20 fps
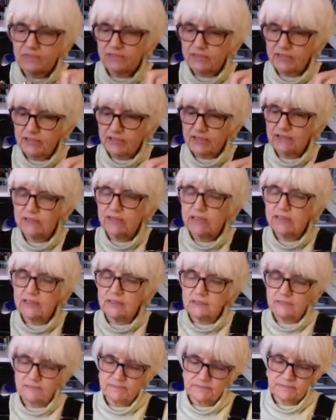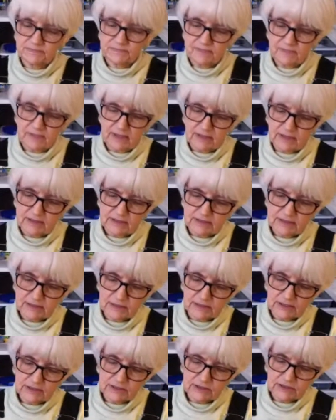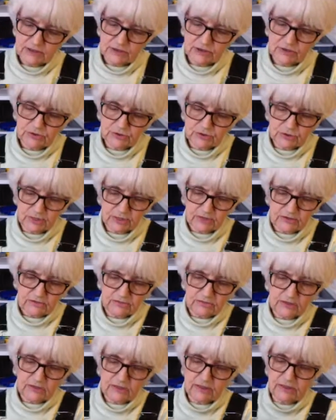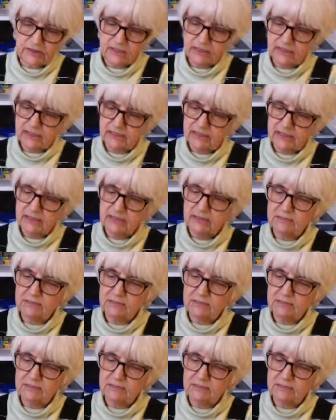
Fixed it. In a size 2 Calvin Klein,